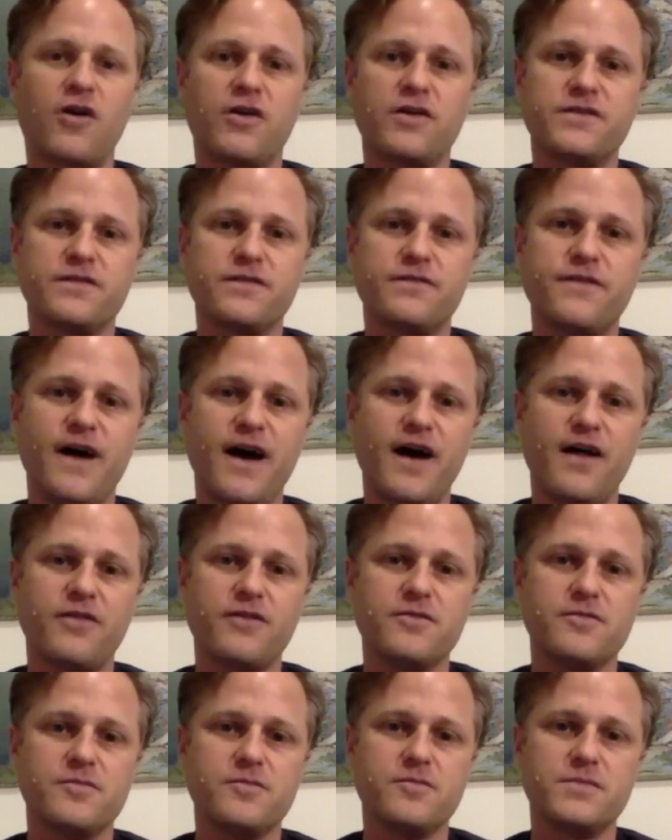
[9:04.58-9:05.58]
to
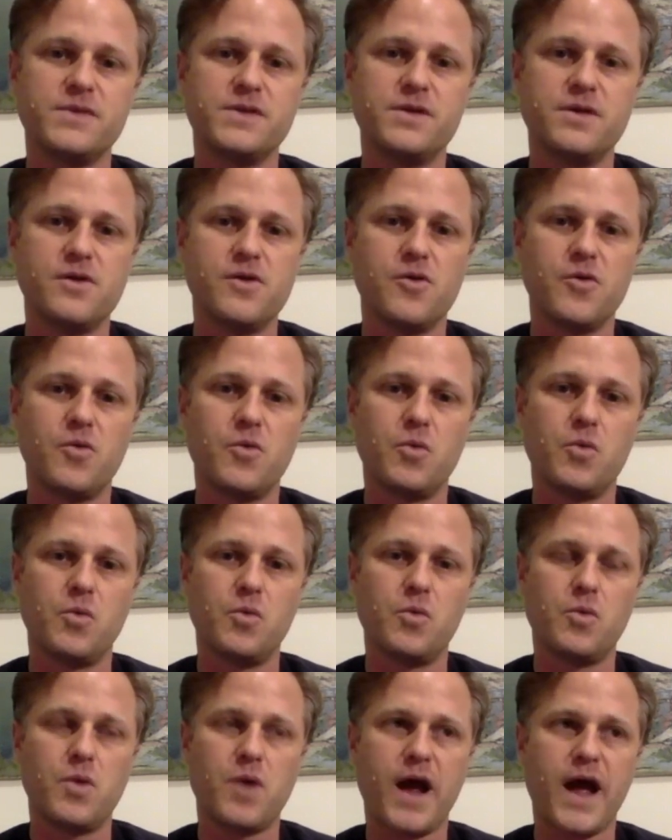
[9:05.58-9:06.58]
fathom,
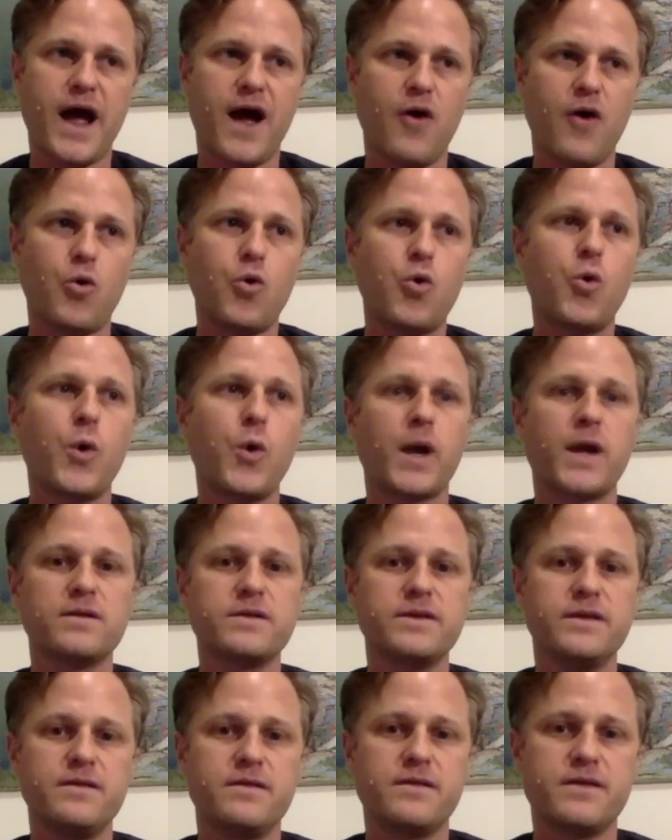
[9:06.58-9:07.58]
how
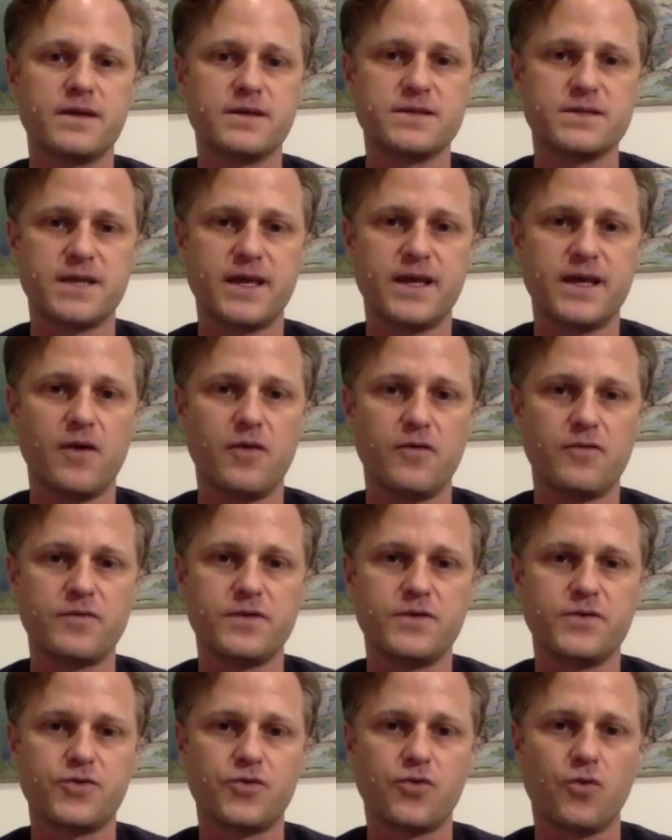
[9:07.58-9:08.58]
quickly things get out of
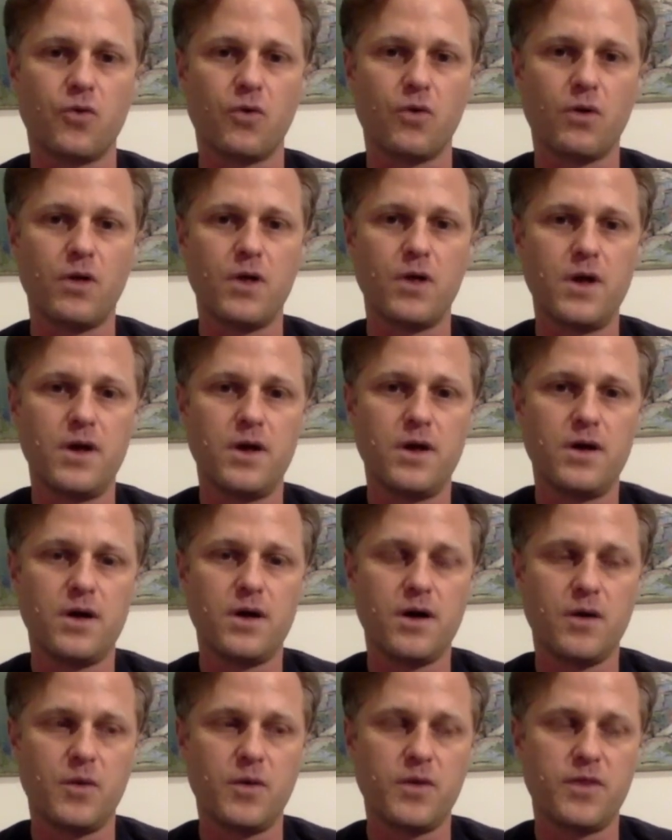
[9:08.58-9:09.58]
control
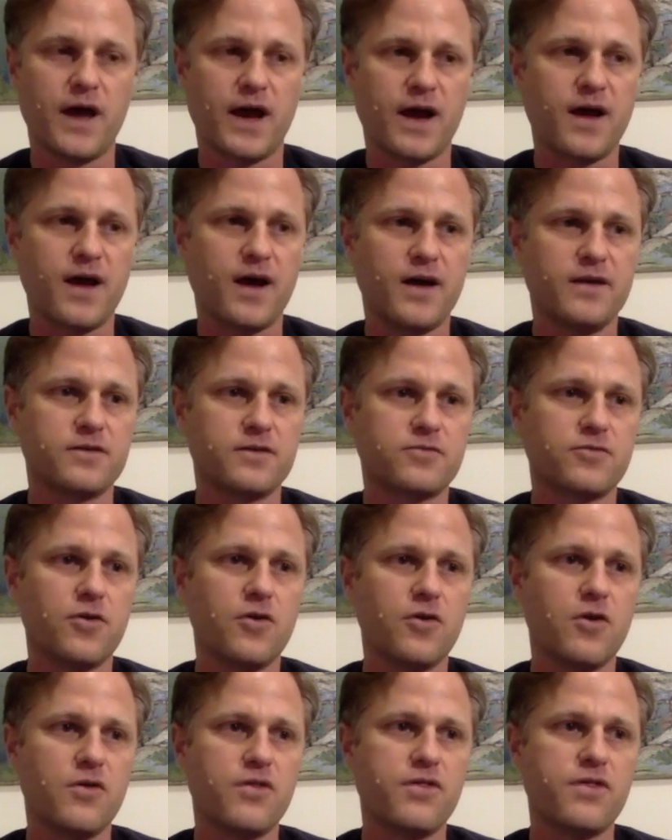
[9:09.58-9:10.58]
with that kind of
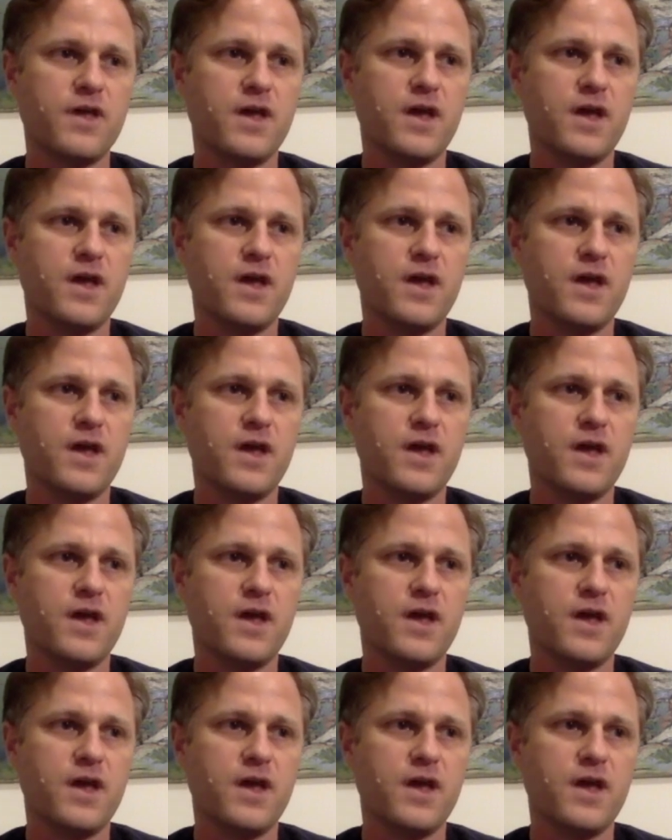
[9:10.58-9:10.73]
growth.